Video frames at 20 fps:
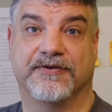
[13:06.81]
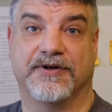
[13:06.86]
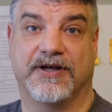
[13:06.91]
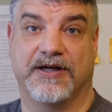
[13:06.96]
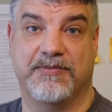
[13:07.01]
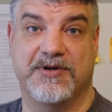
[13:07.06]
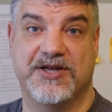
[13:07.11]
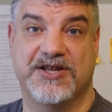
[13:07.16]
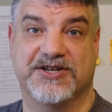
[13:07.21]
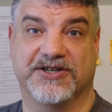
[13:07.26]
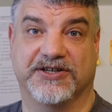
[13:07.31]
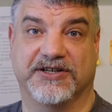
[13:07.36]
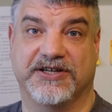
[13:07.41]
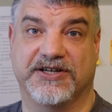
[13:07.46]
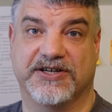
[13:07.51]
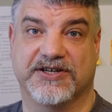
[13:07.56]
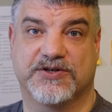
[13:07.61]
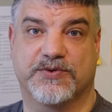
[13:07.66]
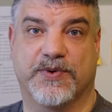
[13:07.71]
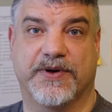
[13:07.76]
immediately,
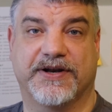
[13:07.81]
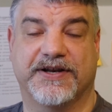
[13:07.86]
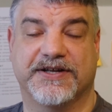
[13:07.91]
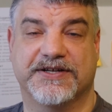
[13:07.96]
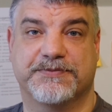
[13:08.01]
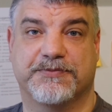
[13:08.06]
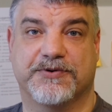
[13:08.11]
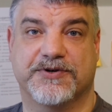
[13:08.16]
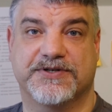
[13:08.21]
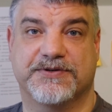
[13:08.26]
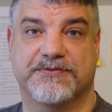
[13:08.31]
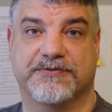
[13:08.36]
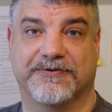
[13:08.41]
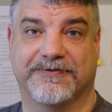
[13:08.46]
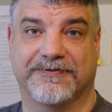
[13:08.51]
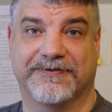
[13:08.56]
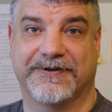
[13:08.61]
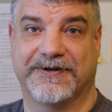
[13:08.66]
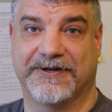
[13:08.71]
as quickly as possible.